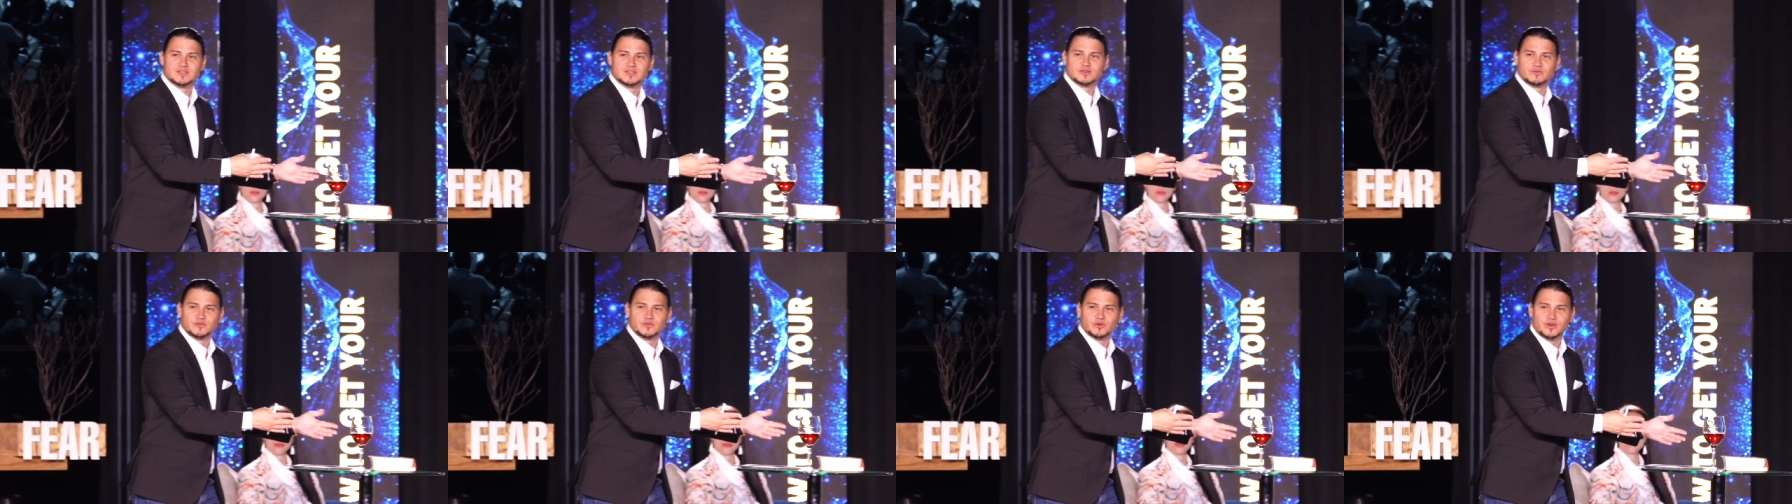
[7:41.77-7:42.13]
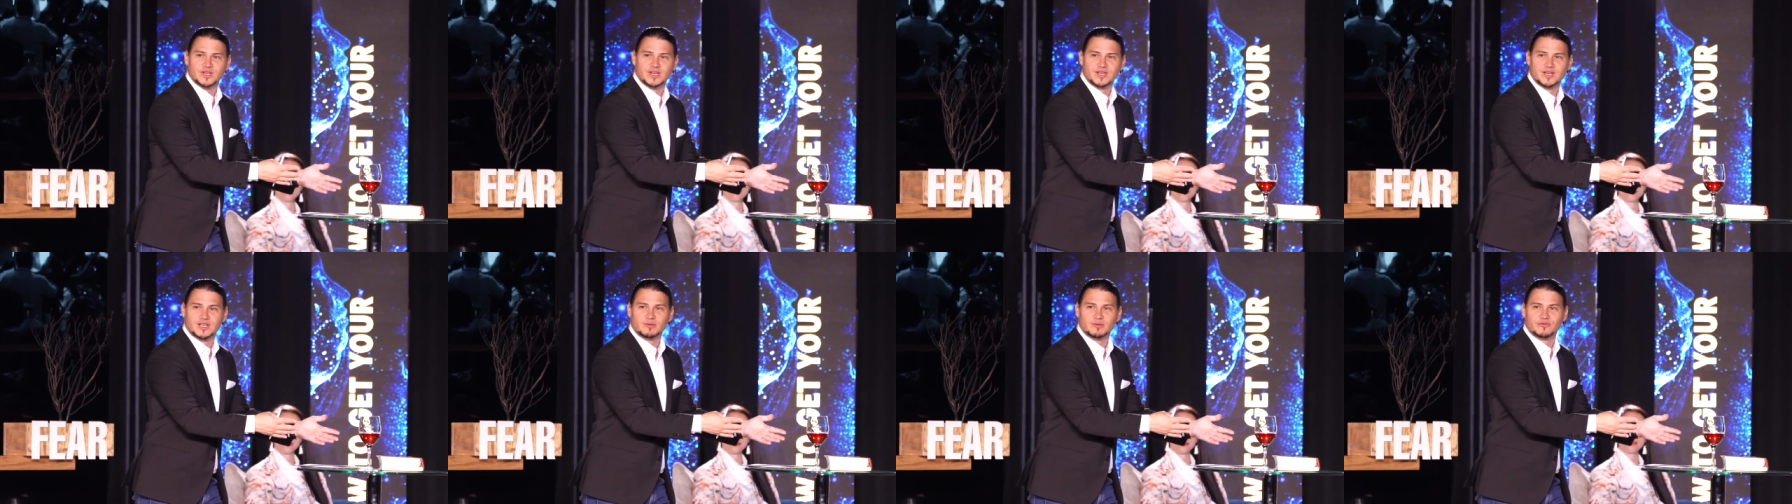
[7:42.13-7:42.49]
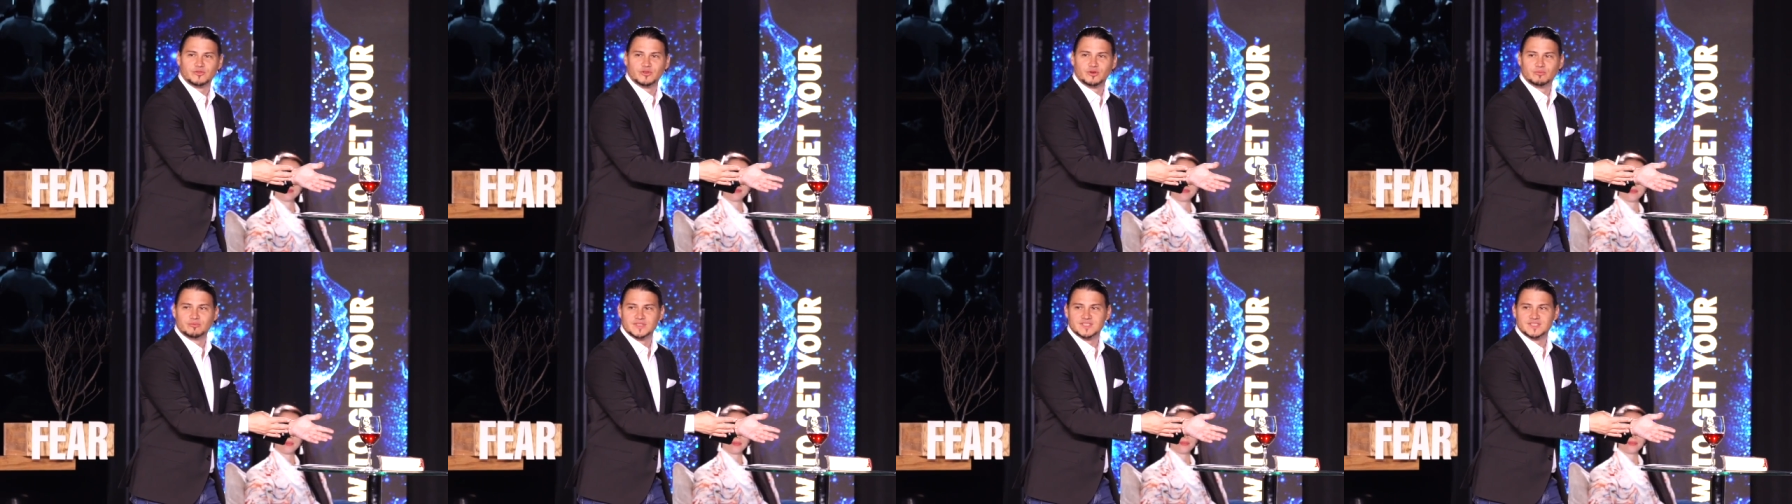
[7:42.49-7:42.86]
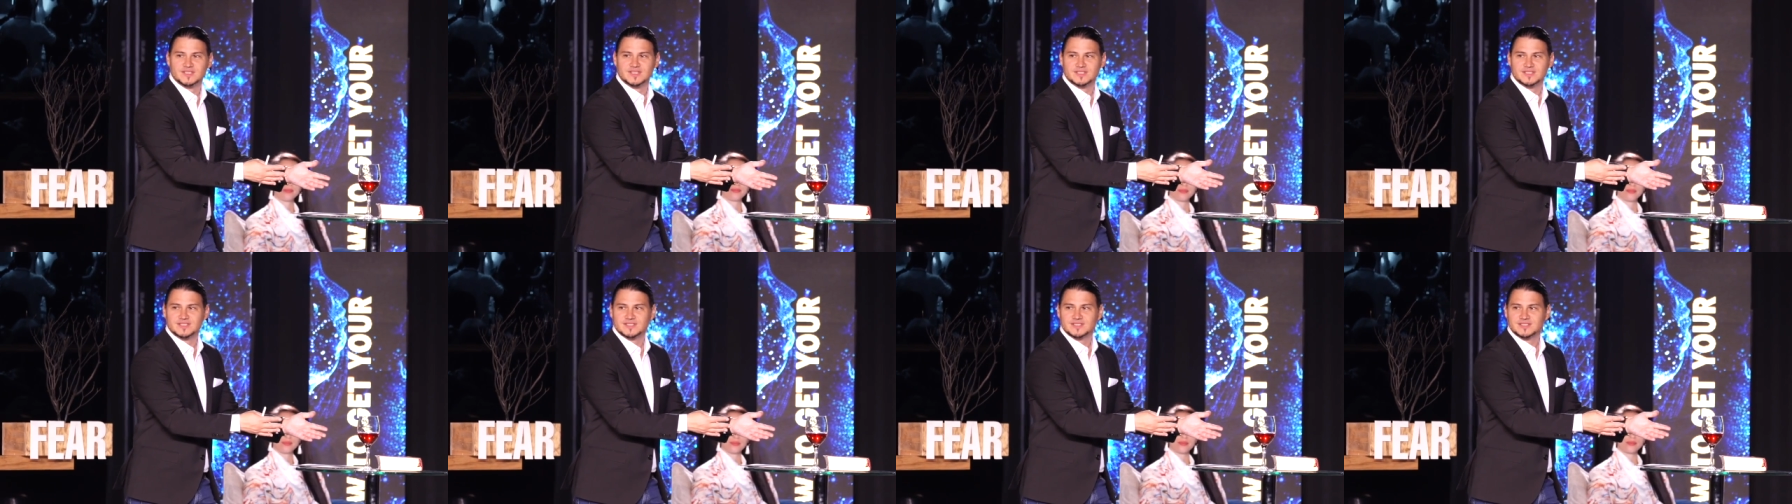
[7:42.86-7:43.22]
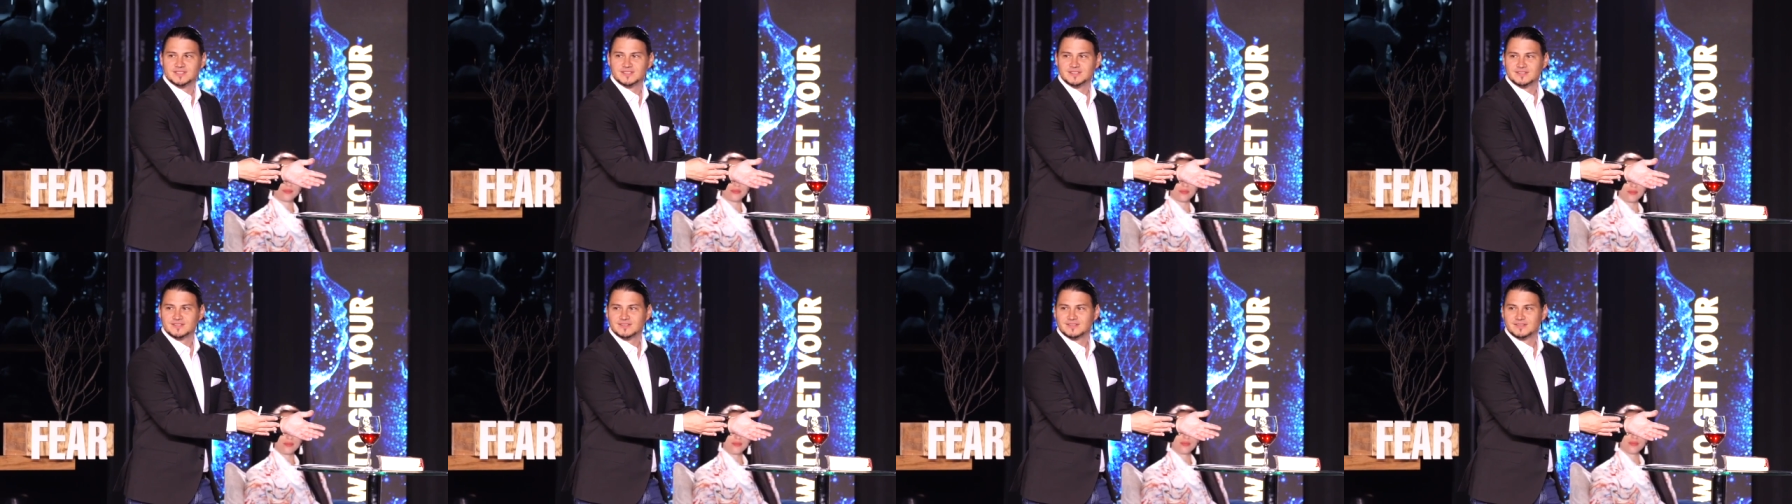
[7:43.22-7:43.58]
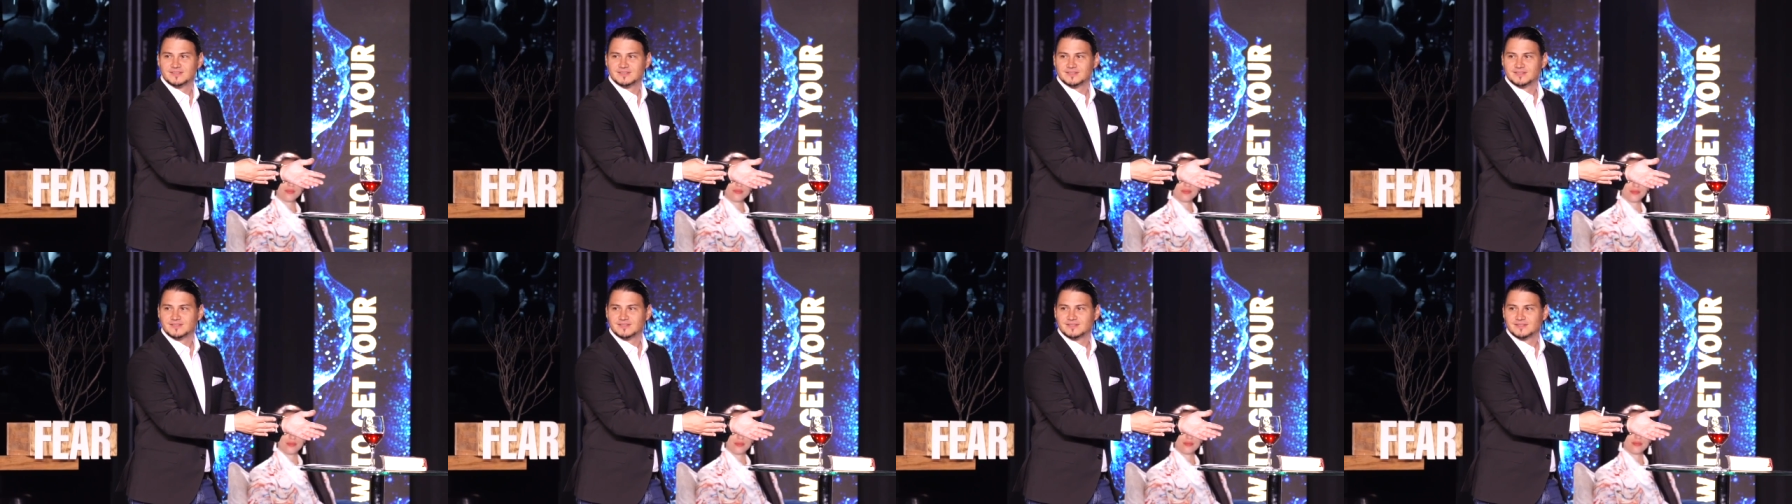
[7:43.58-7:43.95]
of your income for your business.
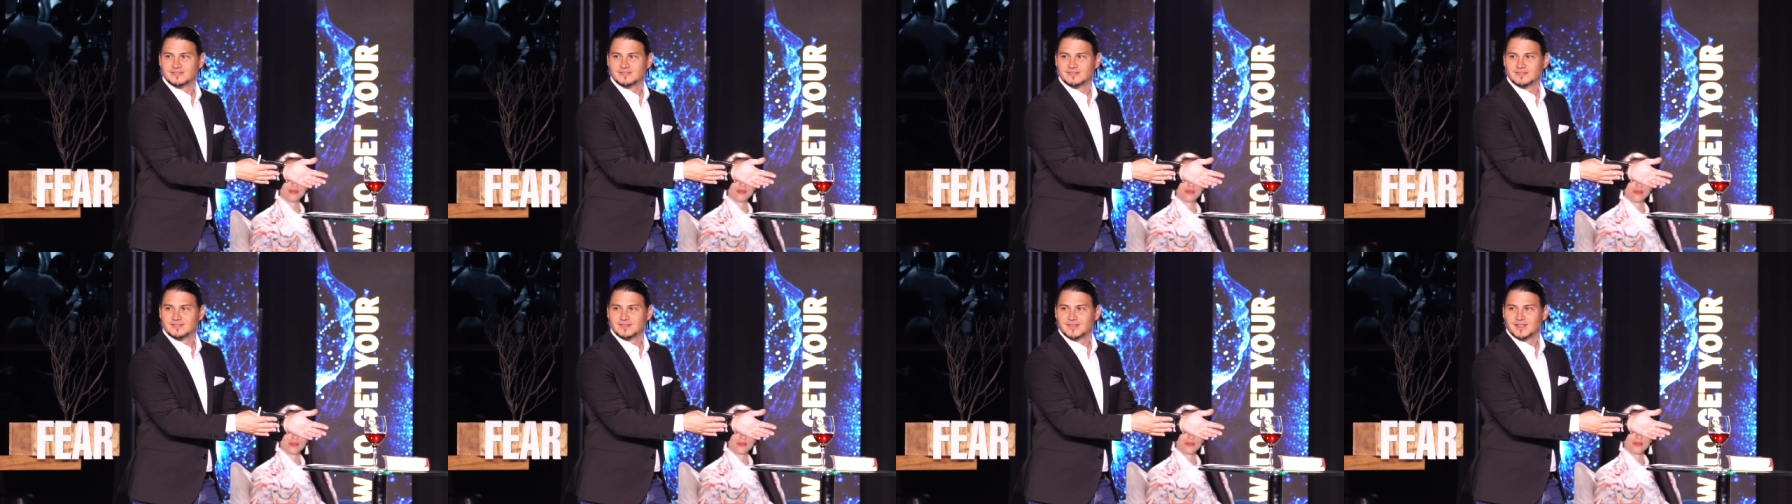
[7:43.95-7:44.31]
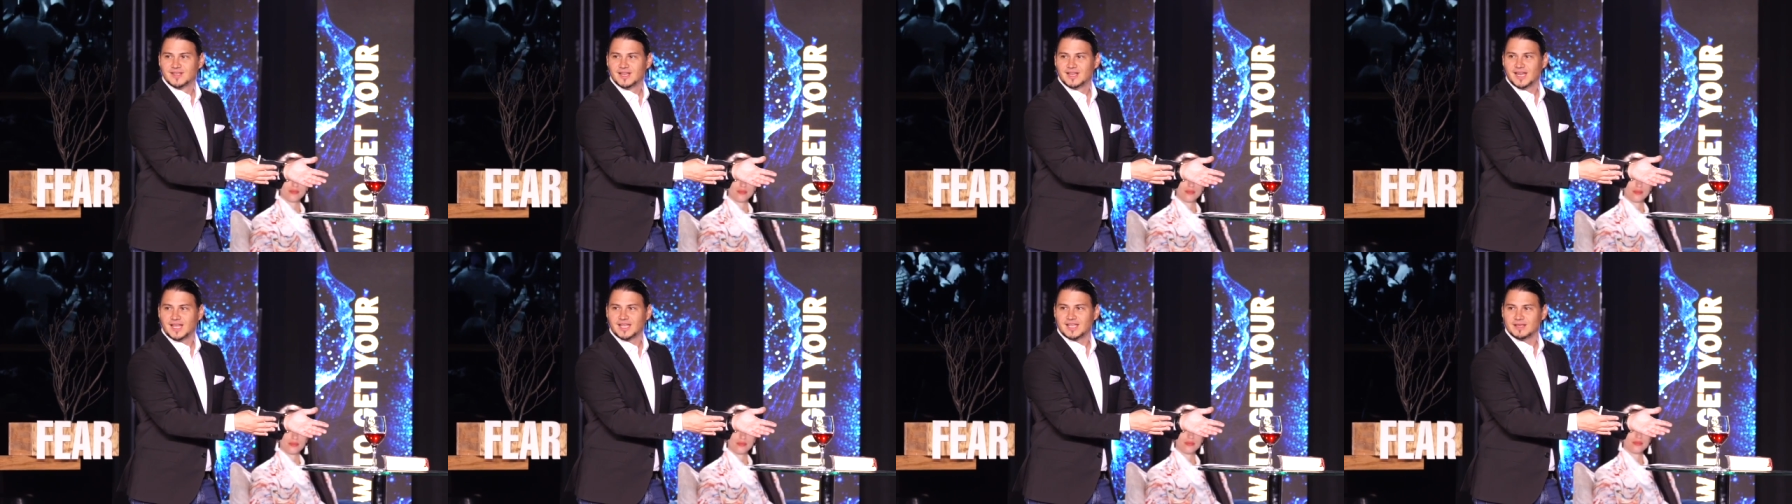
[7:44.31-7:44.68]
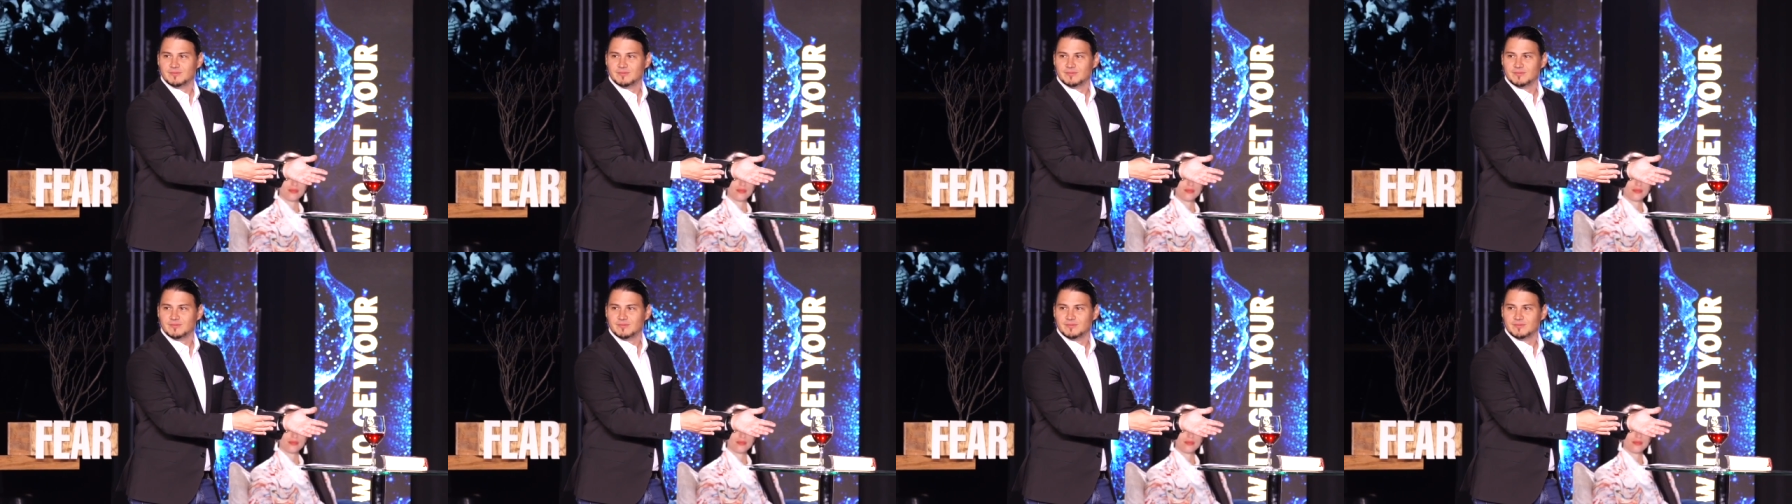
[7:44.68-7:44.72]
Like